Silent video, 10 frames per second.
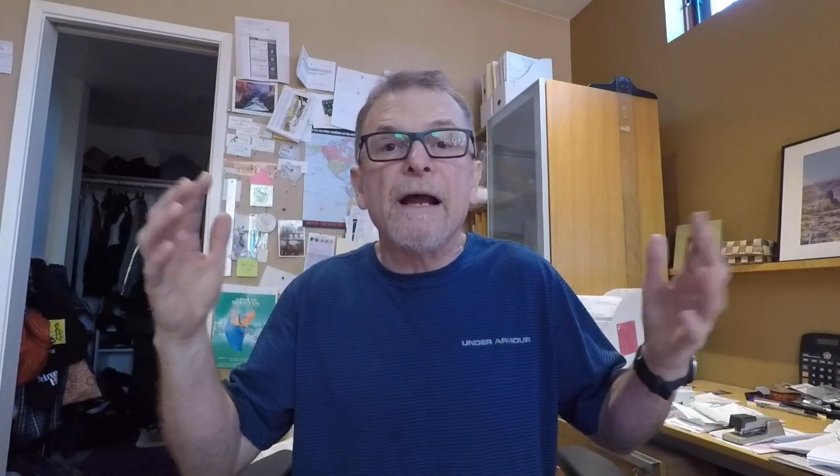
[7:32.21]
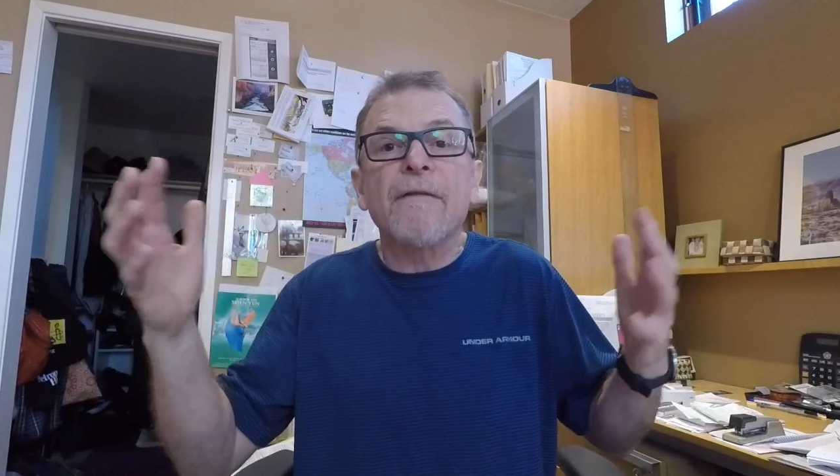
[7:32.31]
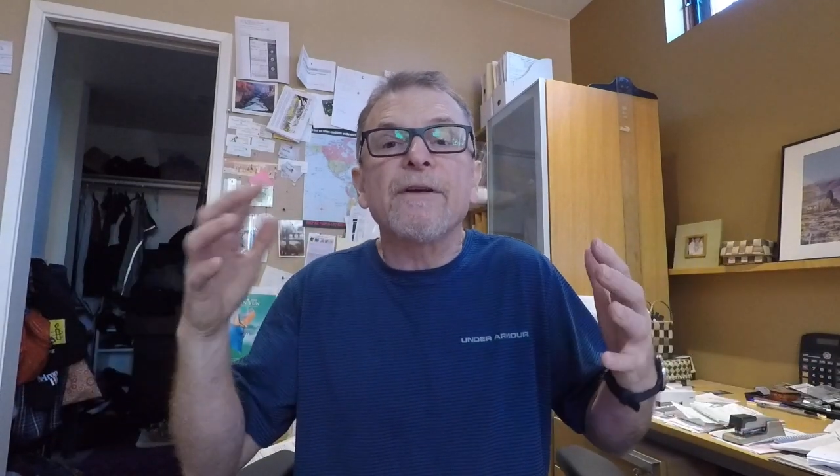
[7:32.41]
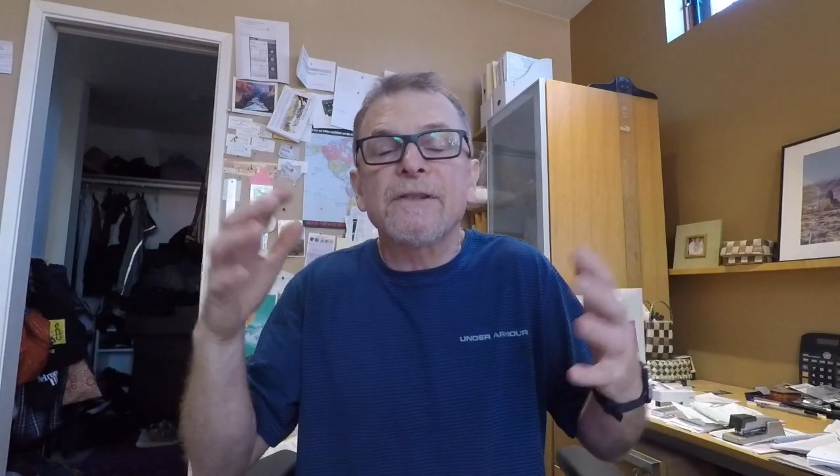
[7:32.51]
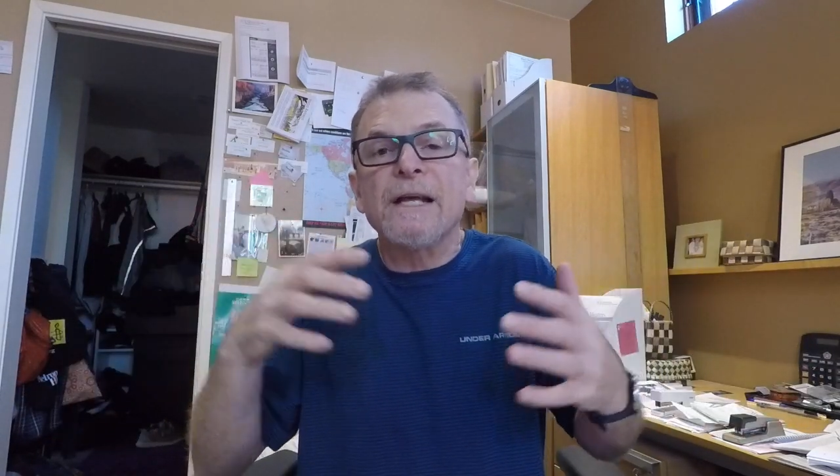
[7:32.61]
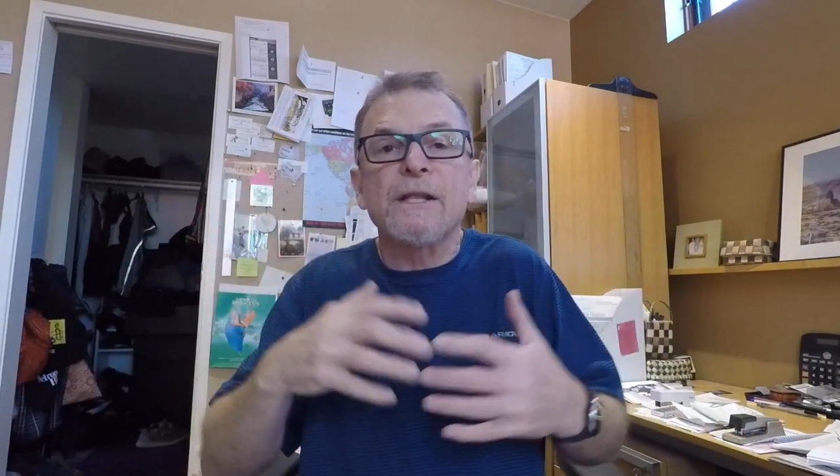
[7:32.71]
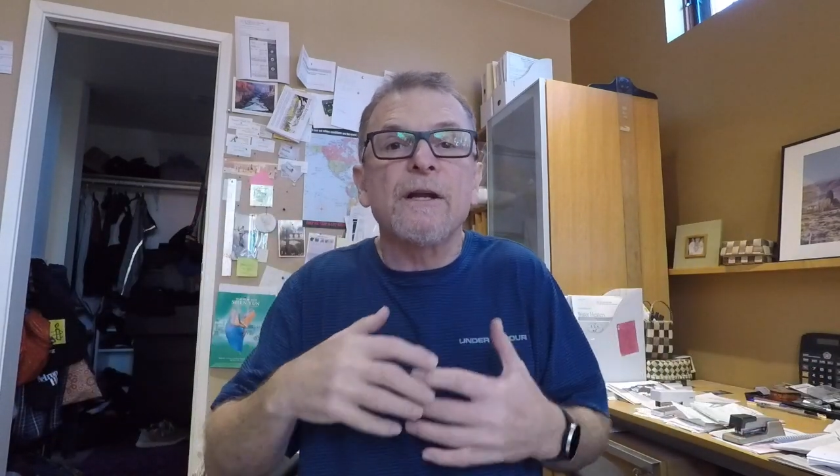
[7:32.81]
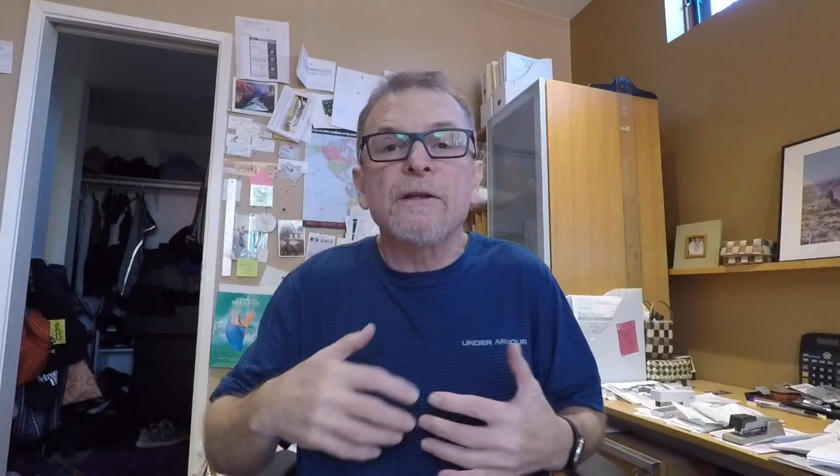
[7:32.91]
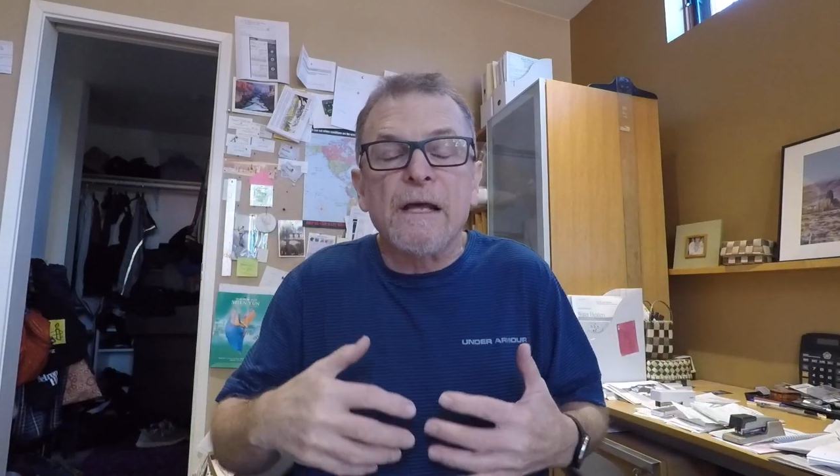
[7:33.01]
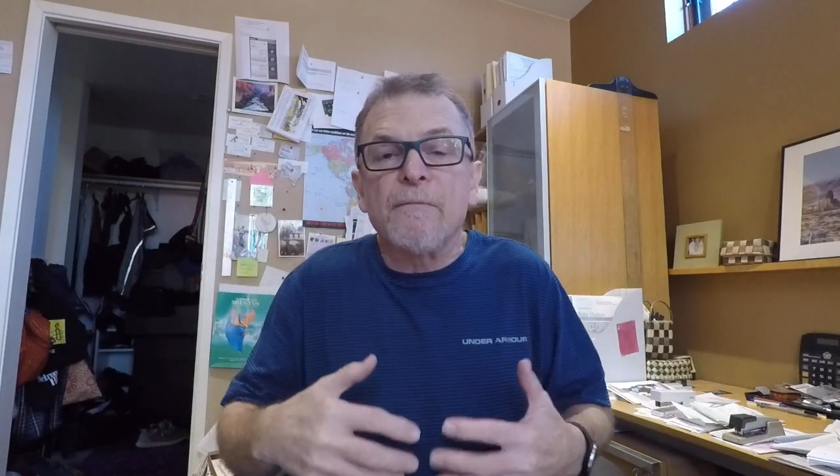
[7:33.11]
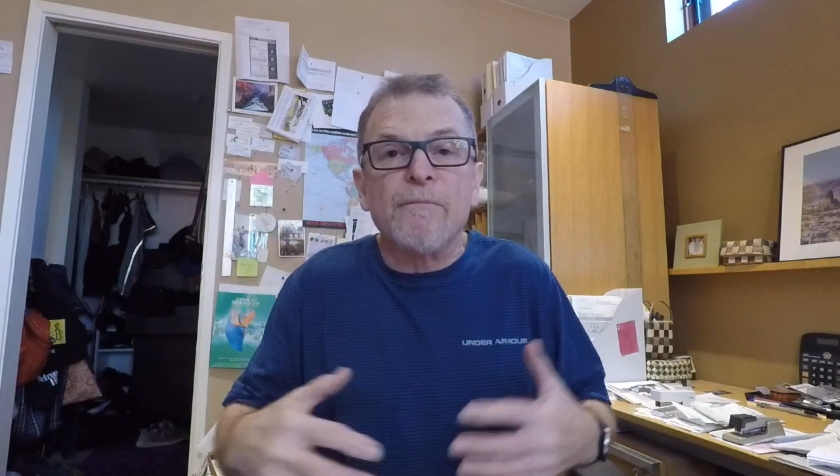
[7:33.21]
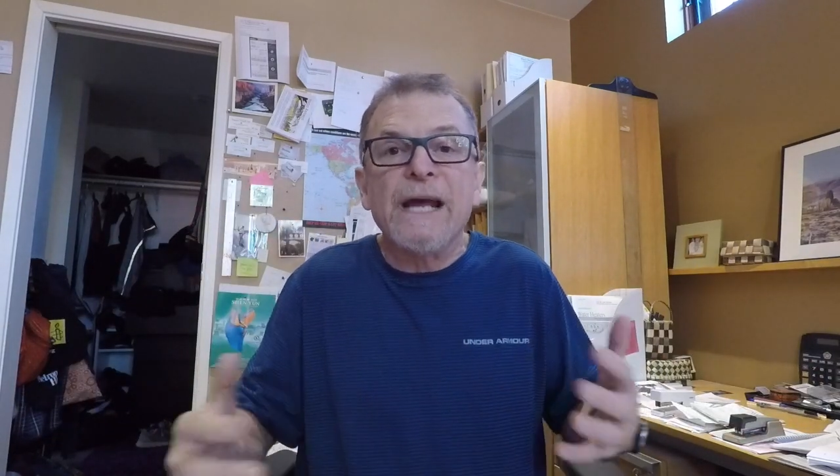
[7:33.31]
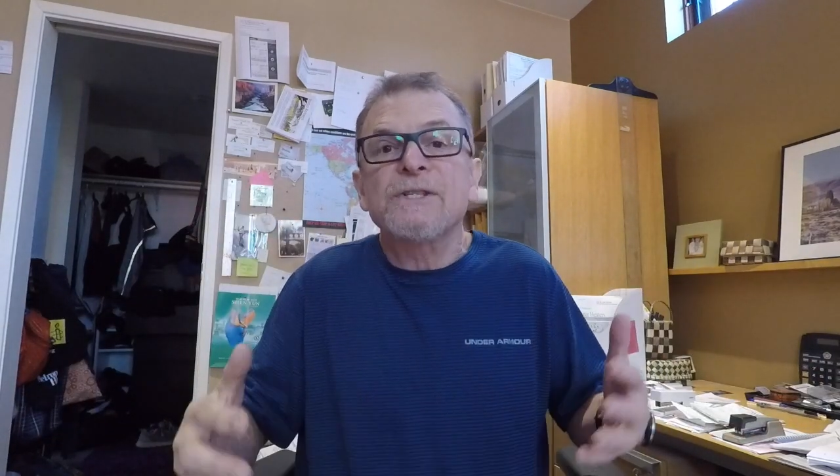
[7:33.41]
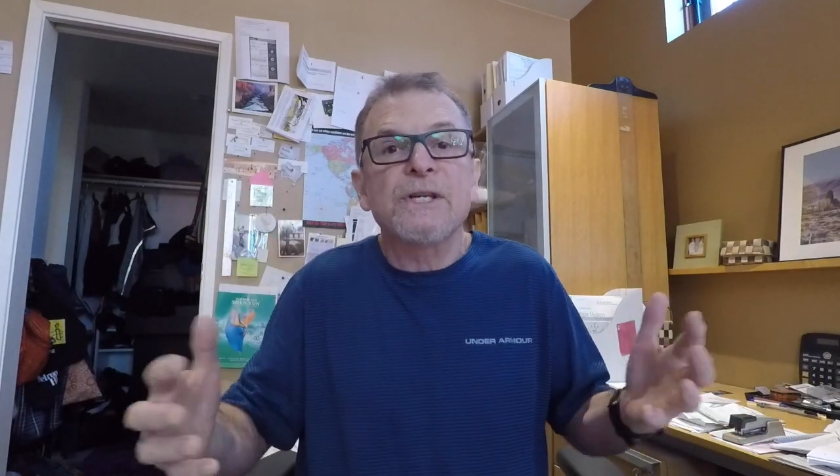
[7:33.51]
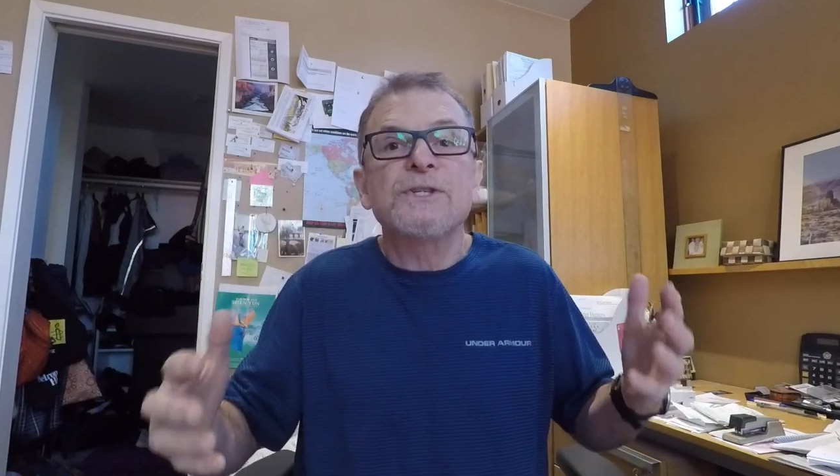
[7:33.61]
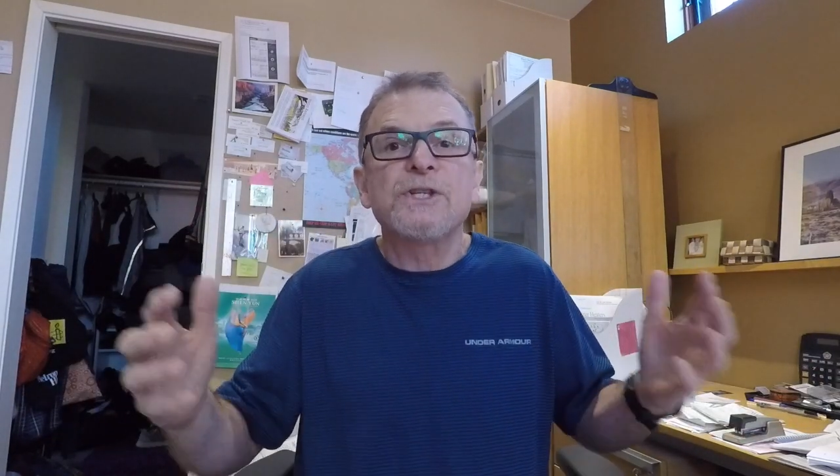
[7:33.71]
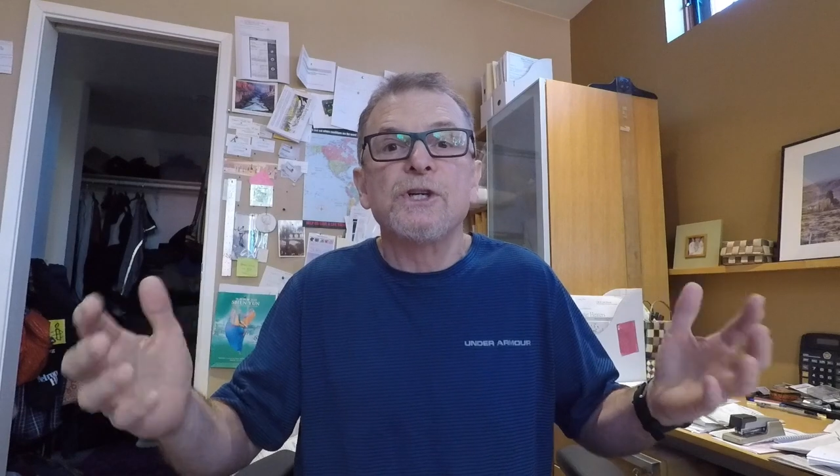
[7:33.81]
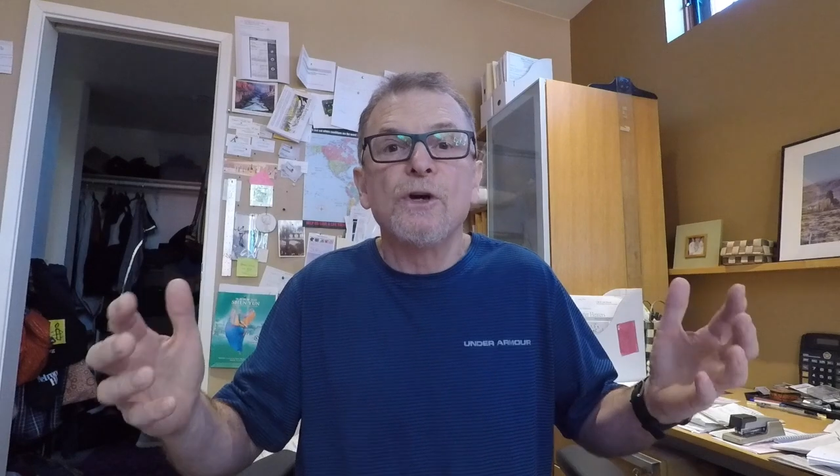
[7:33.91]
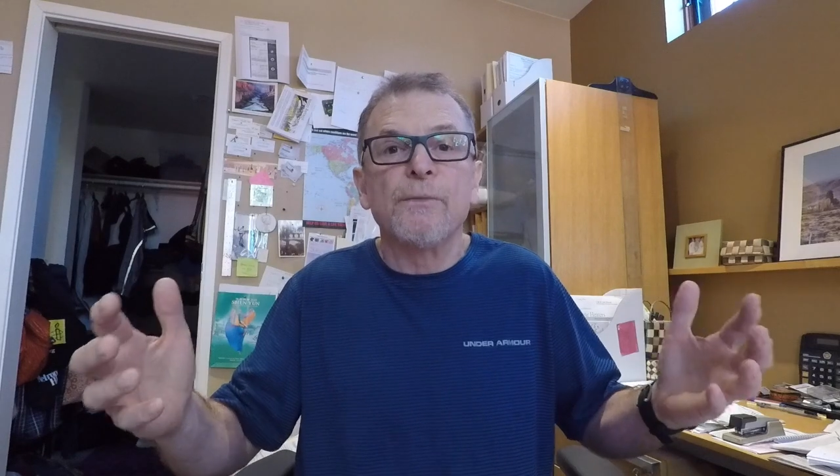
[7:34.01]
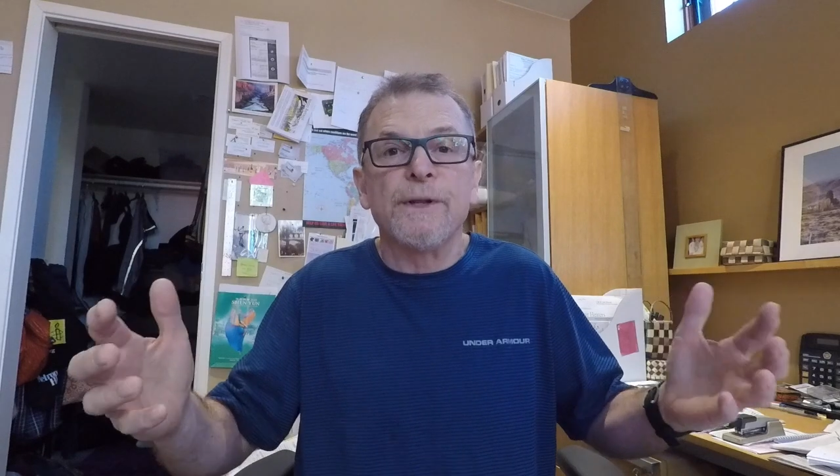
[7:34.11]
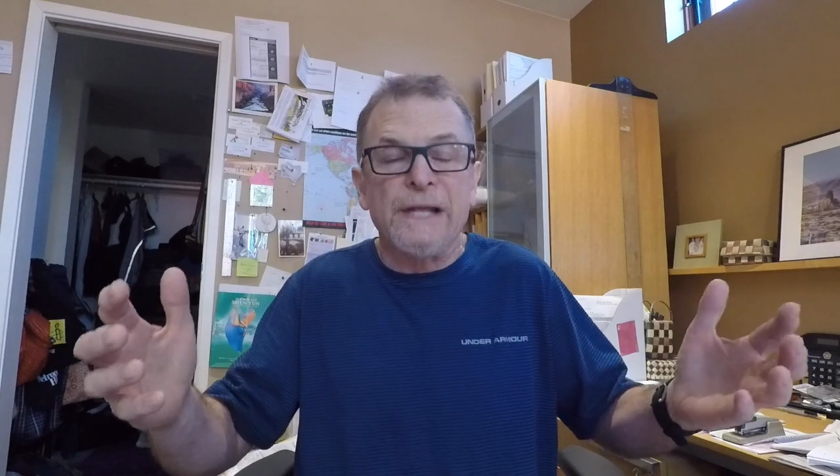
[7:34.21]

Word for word: everything that, that makes us human,